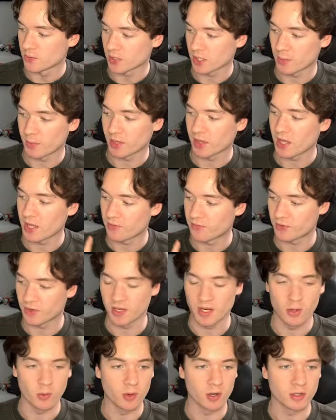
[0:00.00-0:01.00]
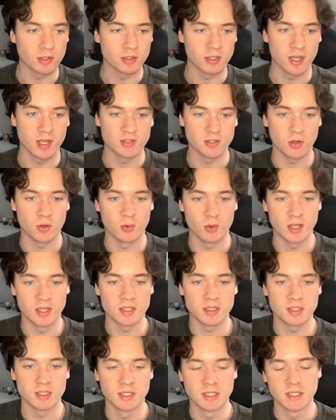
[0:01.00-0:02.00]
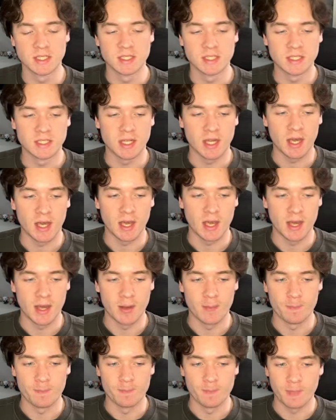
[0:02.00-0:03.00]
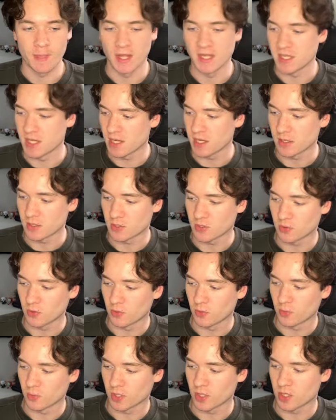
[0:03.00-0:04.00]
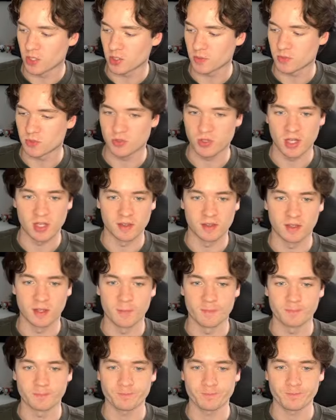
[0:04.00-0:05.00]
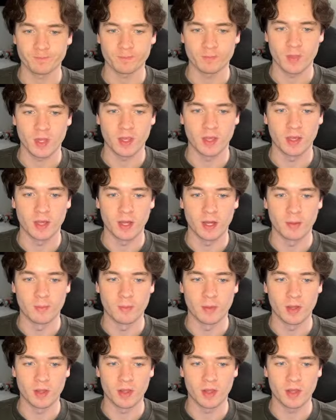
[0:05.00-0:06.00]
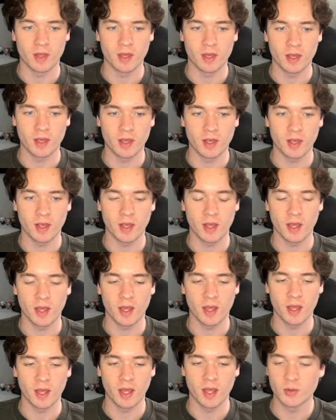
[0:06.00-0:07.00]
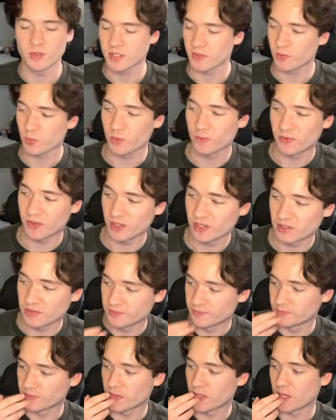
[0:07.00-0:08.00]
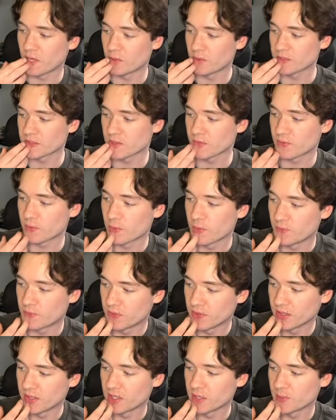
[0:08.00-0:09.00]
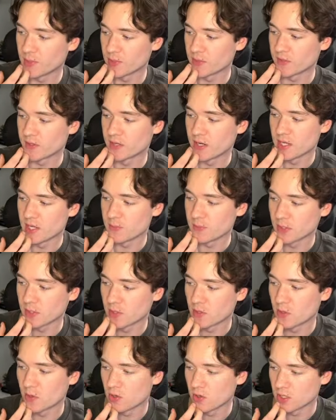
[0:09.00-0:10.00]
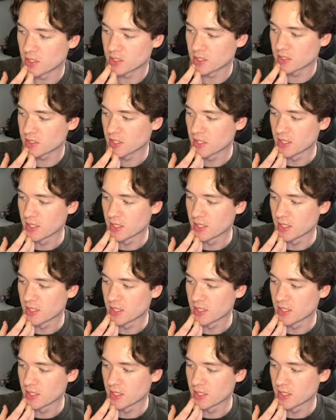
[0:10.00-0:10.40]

going to be live for an hour, as always. And yeah, so we're going to jump straight into it. How is everyone feeling? How is everyone feeling about tonight? Because